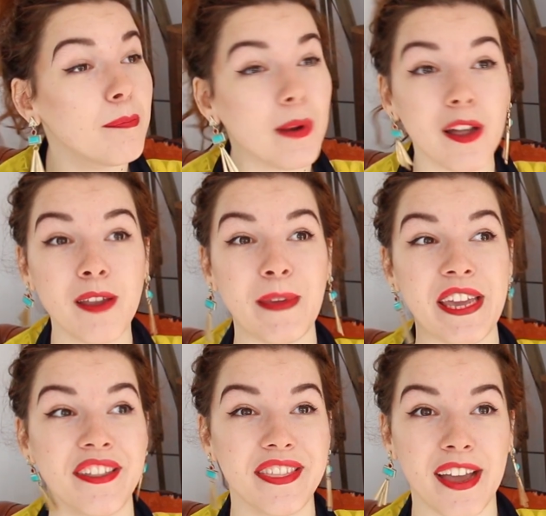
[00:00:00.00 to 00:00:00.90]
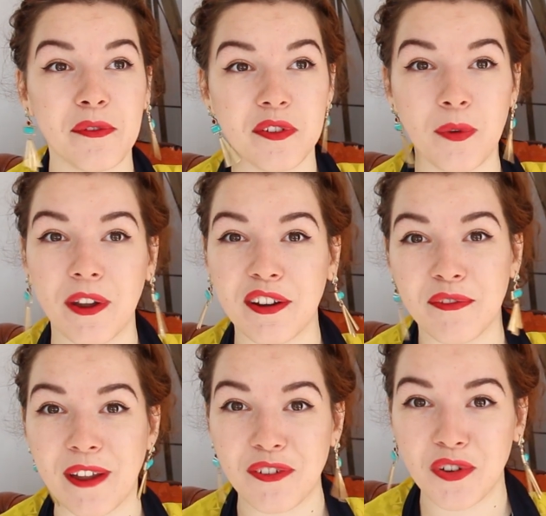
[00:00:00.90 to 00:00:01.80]
Blimey, that was quite an
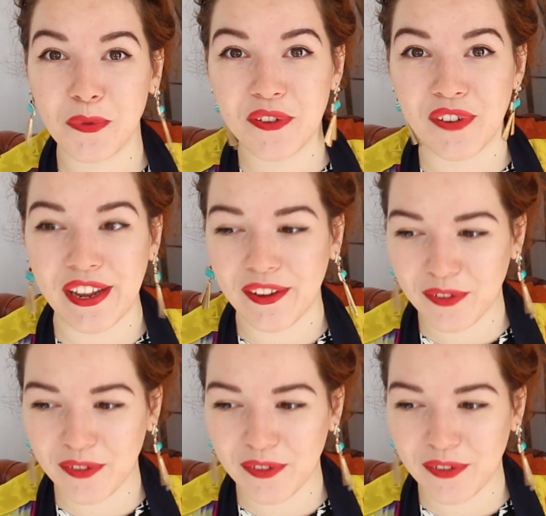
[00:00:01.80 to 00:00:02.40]
adventure, wasn't it?